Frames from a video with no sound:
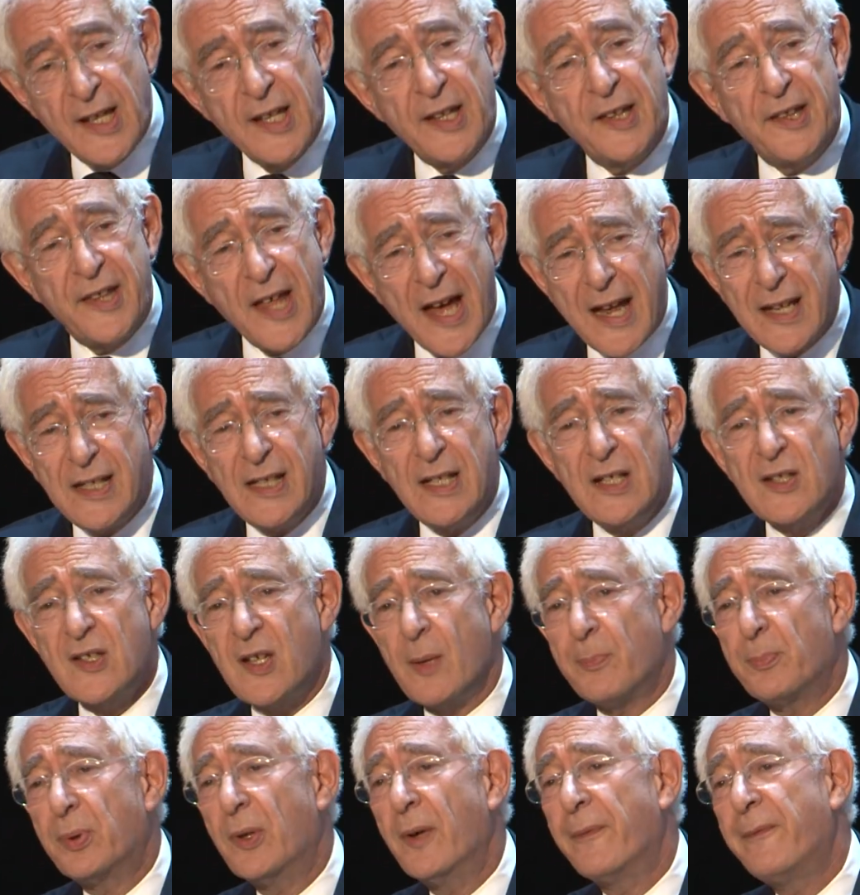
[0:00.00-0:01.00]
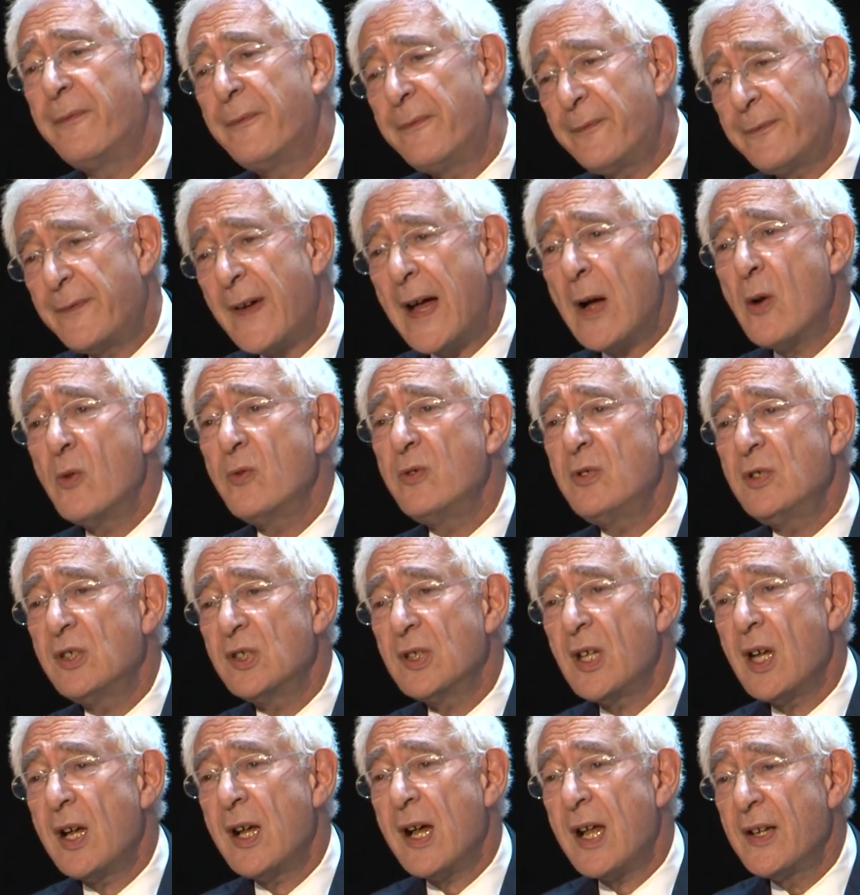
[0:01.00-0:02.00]
That is a profound
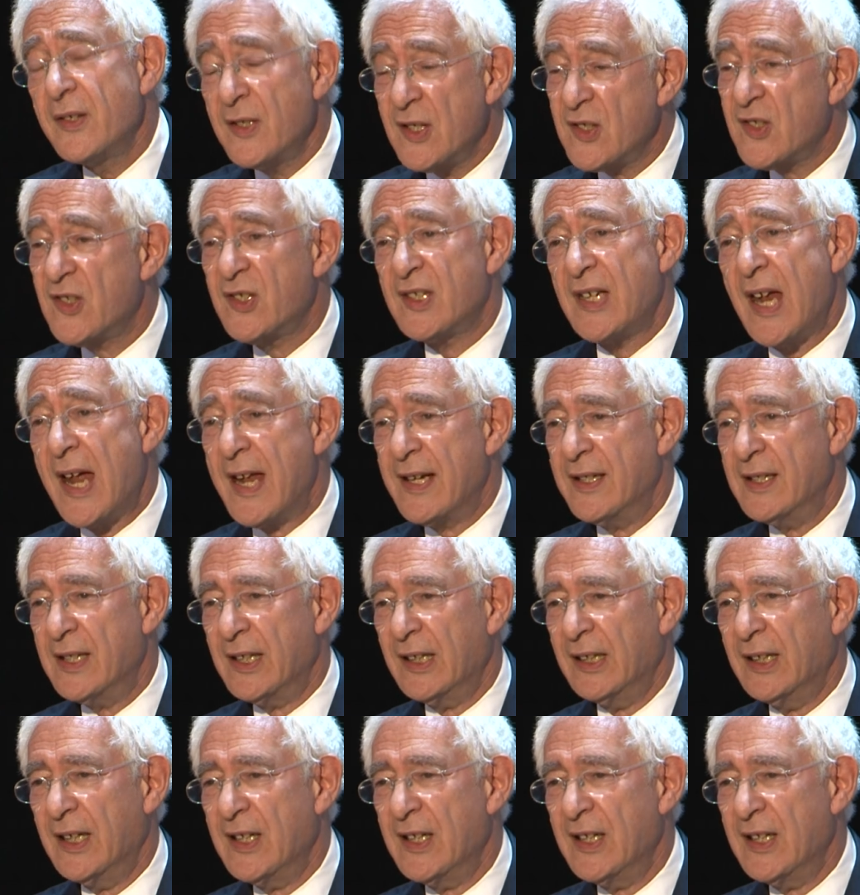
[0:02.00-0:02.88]
understanding.